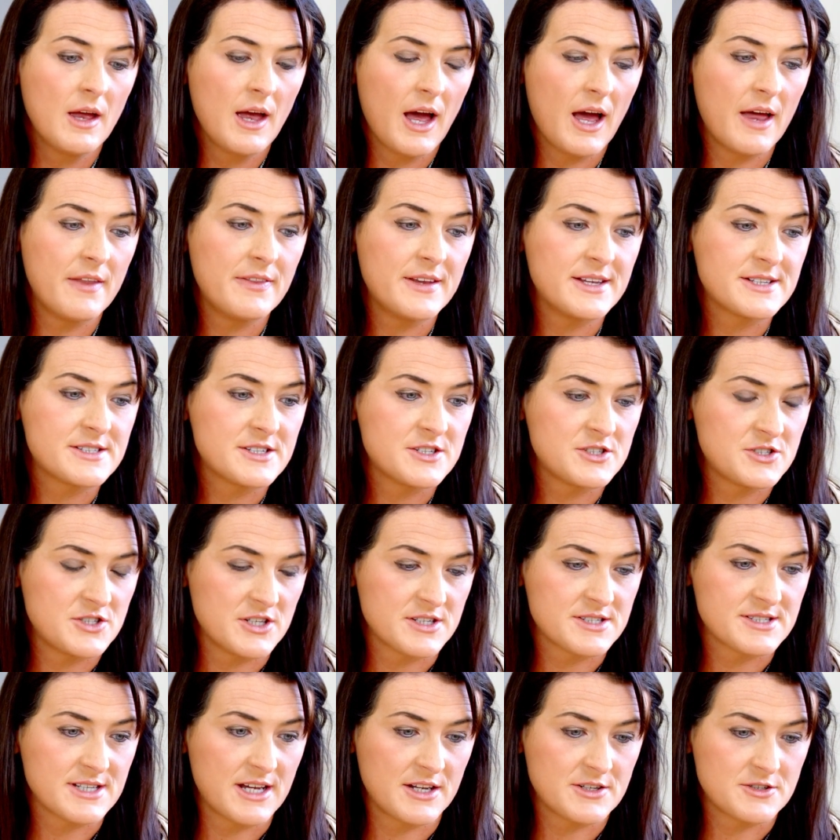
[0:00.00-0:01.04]
And this is
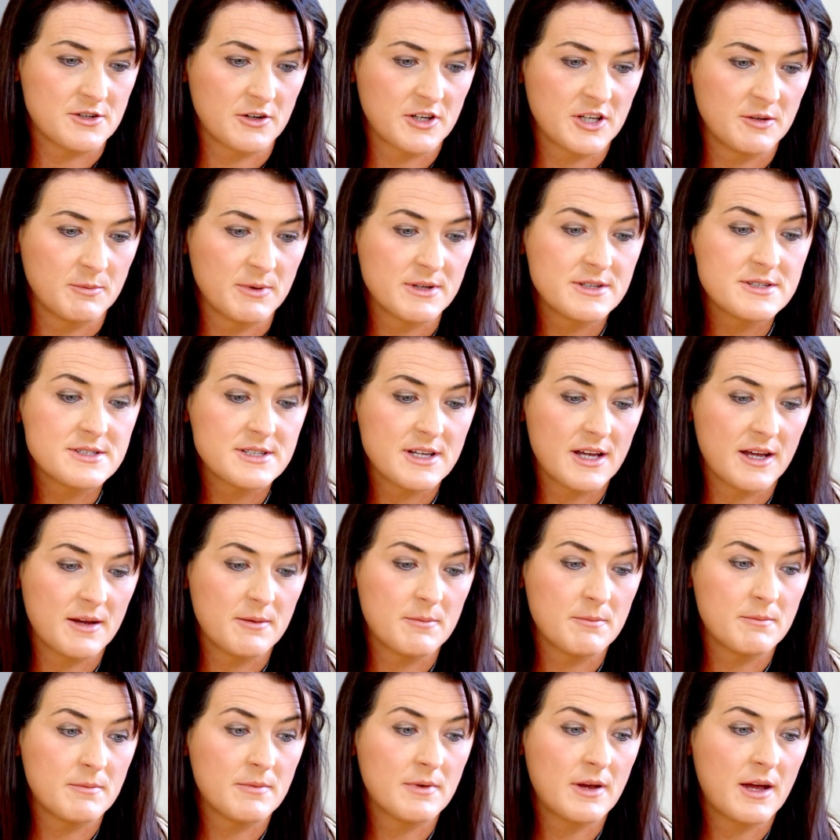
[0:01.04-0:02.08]
just that document
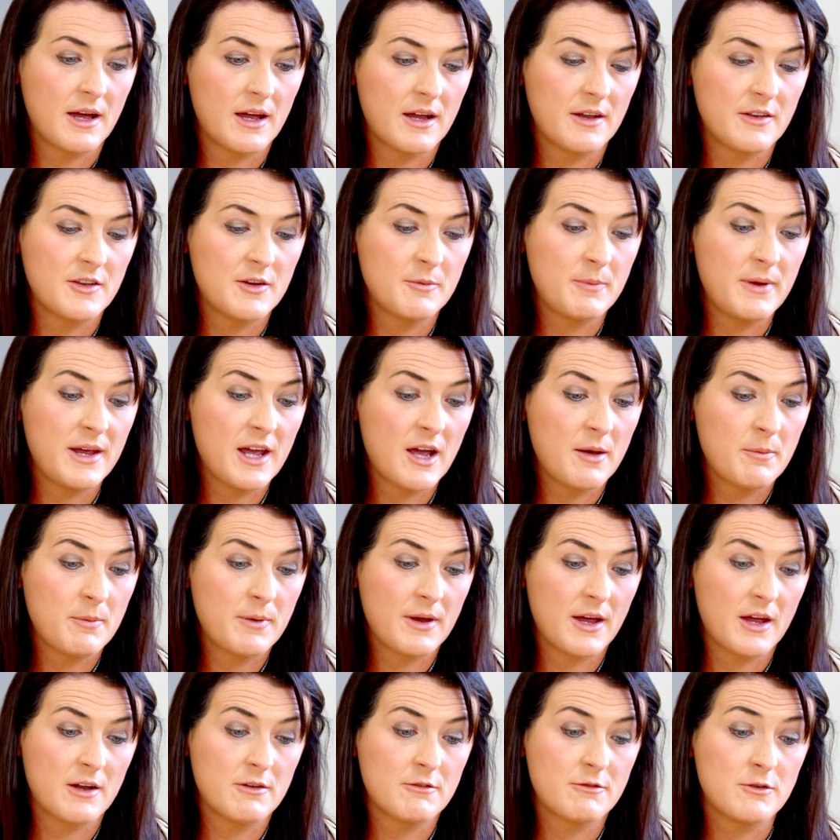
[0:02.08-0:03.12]
and the
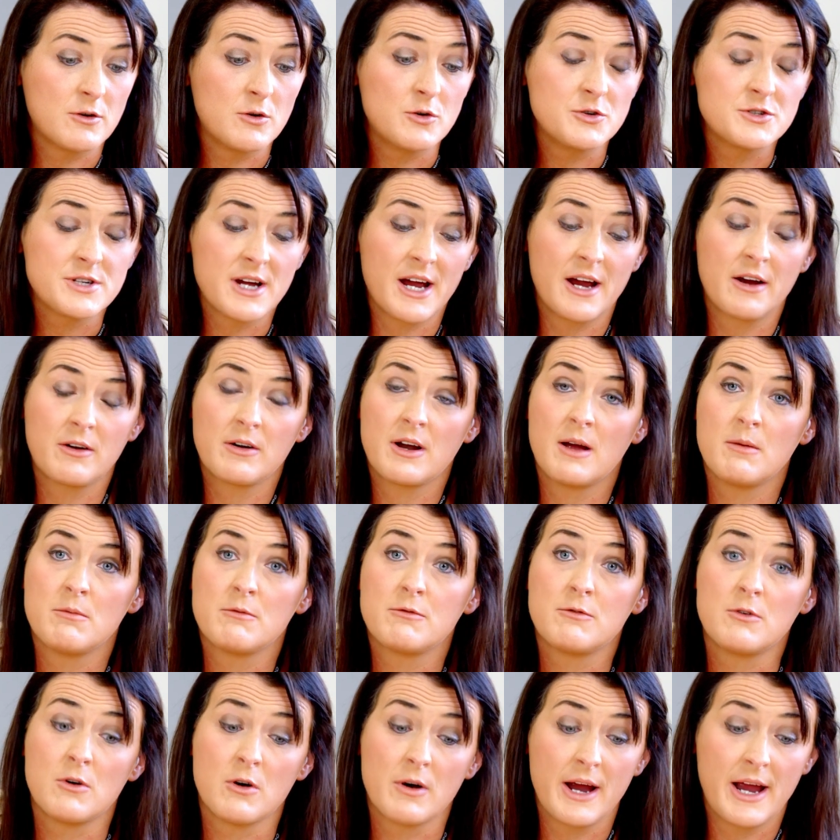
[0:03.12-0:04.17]
BIPN flow diagram
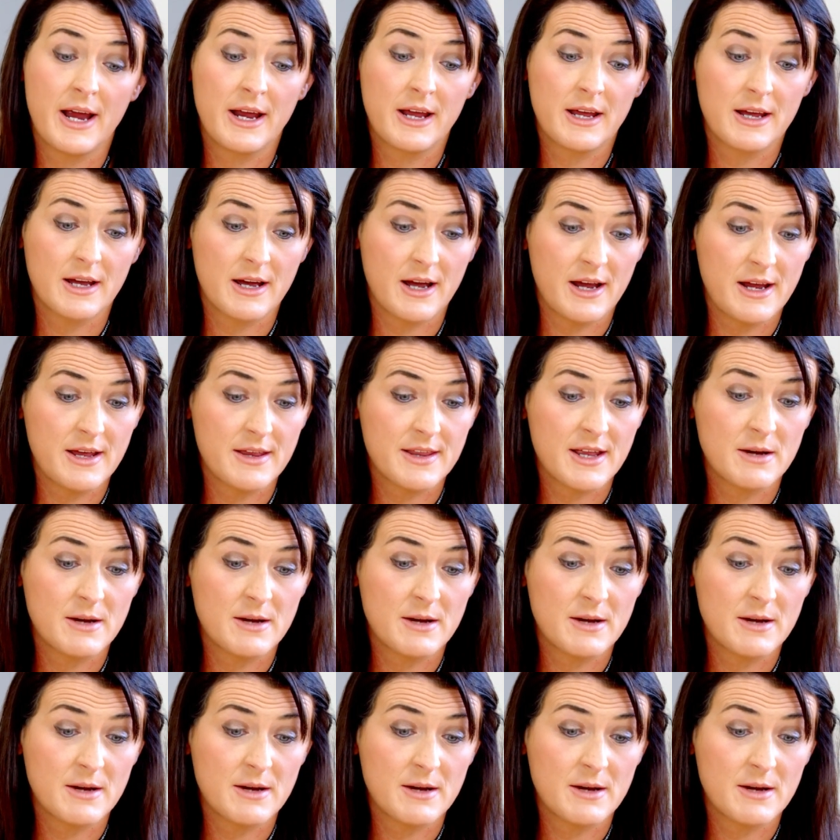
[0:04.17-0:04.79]
for AKI.